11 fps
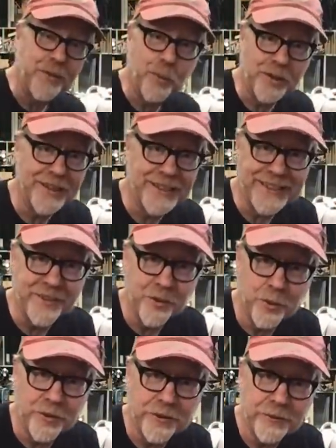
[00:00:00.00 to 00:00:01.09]
in and work on it
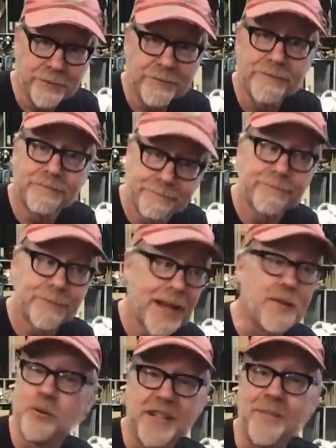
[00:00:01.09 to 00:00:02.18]
indoors.
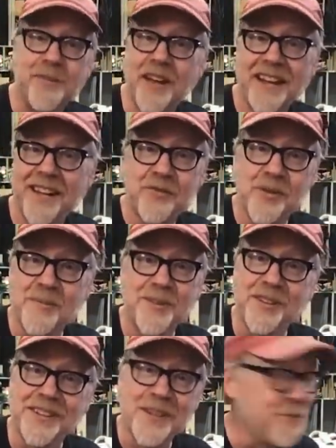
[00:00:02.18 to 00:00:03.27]
I will keep saying that dream until it